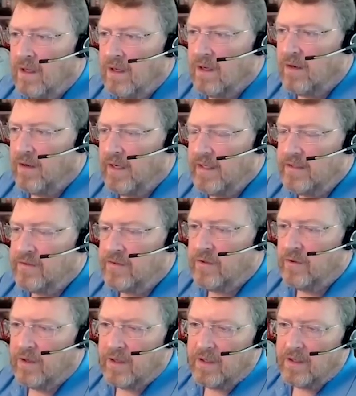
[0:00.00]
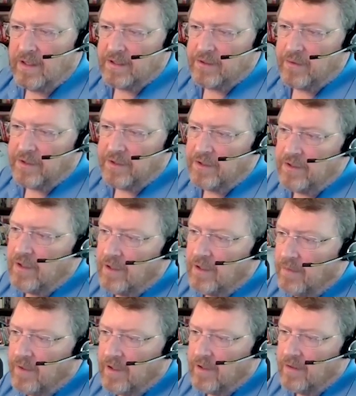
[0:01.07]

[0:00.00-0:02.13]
All right, so our next question to them,